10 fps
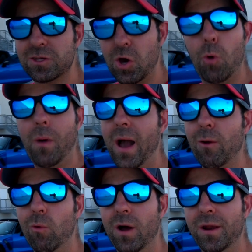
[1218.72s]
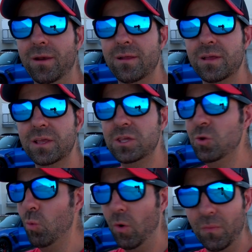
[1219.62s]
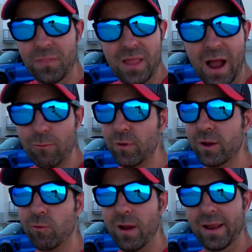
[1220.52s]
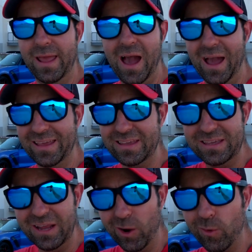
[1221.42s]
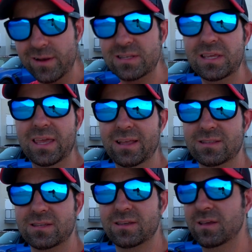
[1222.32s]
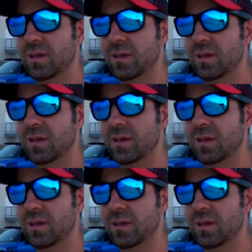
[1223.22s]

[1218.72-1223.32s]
go buy one. You will not regret it. I guarantee it.